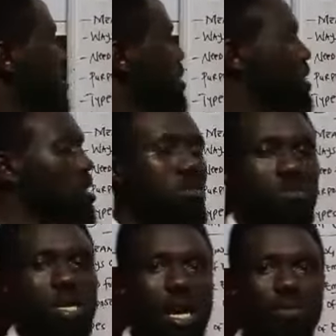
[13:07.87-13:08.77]
skill
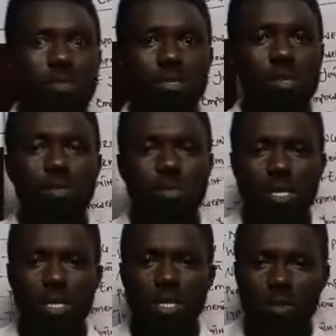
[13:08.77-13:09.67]
we have, is the
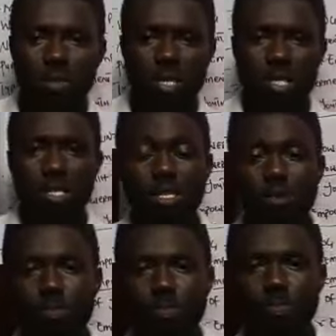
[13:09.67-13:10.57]
communicator
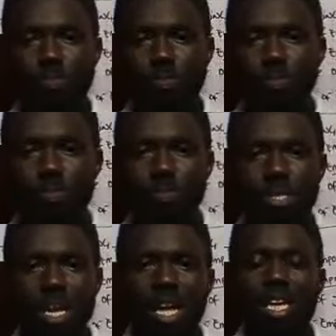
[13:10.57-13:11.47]
skill.
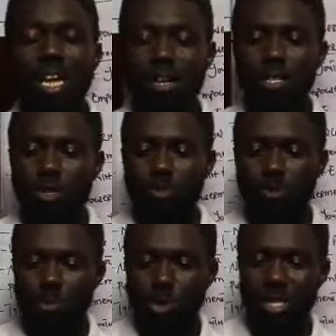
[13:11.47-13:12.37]
Now let's just
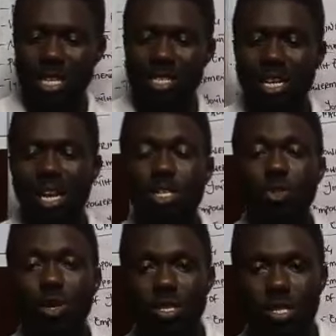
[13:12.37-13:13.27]
move to the
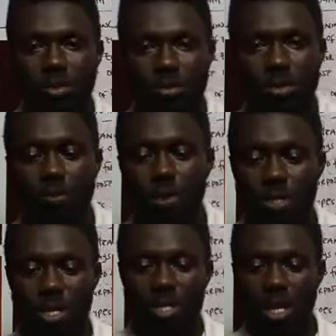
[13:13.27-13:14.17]
intellectual skills. Of
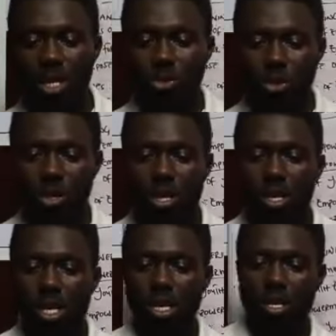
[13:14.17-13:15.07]
course, the intellectual
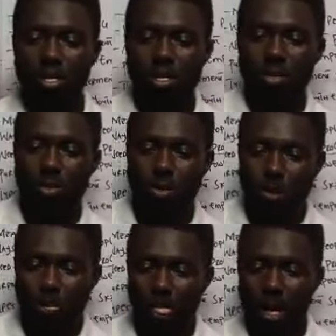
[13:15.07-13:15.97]
skills
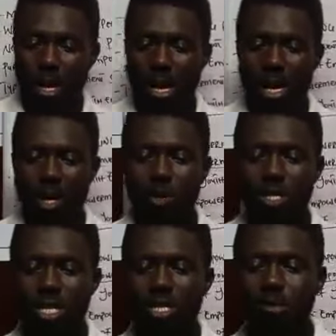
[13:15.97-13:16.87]
are
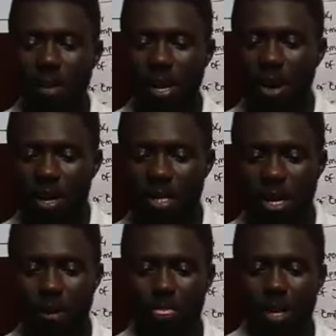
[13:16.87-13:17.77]
coordinative in
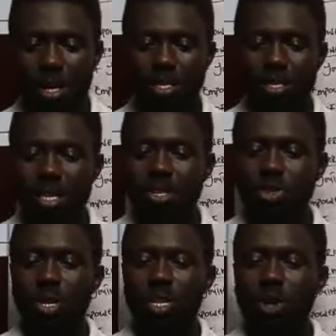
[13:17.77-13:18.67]
character. It is
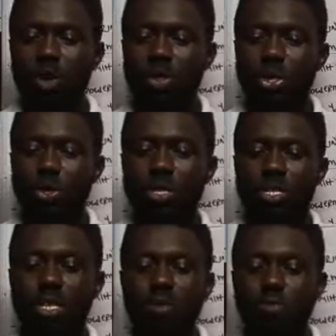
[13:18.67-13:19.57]
literally or
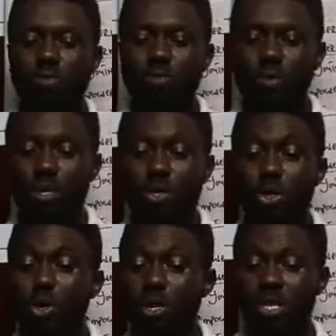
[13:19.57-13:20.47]

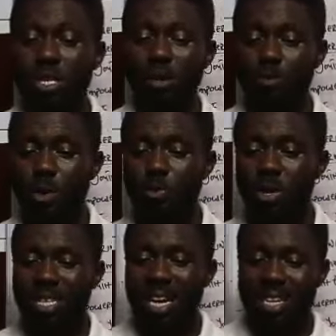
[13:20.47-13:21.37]
theoretical
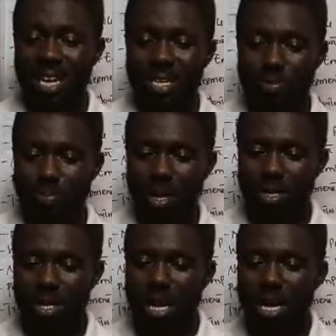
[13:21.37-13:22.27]
framework that guide the
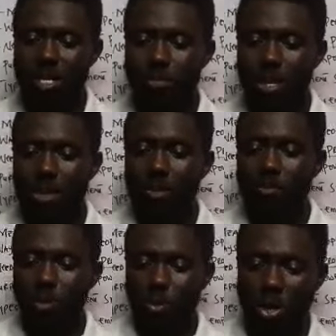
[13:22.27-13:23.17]
practical aspect of
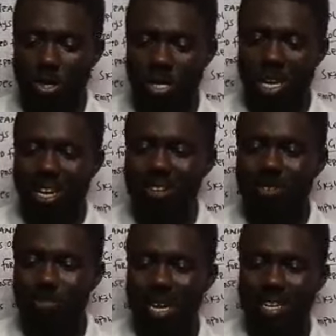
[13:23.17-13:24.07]
the works,
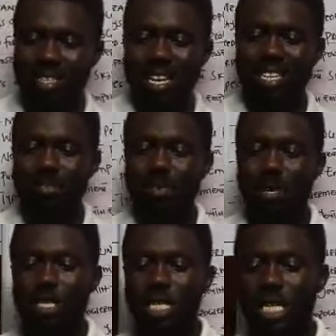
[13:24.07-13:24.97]
economy, and
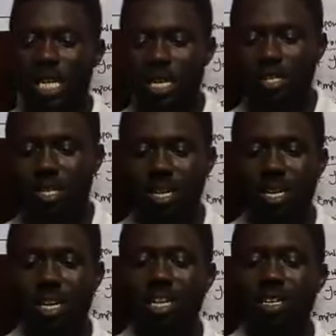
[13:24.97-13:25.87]
scientific undertakings.
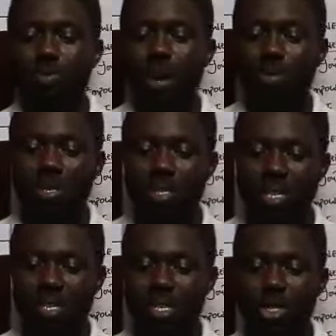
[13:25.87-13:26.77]
In the primary
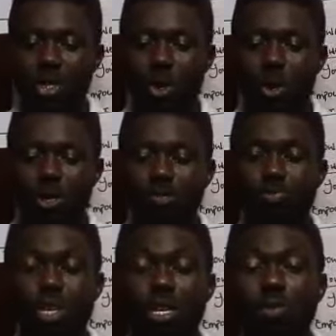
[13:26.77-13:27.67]
sense, it is called
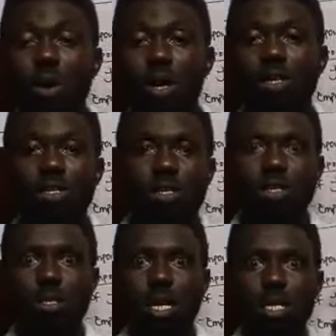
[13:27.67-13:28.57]
brain work.
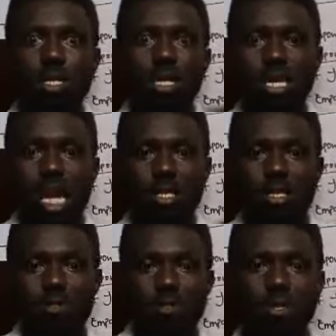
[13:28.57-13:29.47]
Anything that has
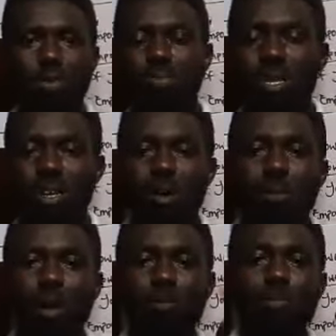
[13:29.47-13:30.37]
to do with your brain,
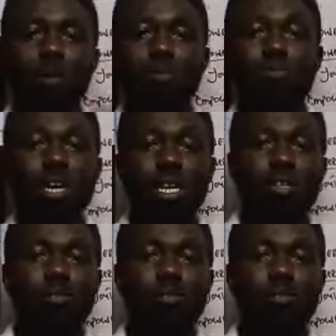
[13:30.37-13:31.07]
come out from your brain.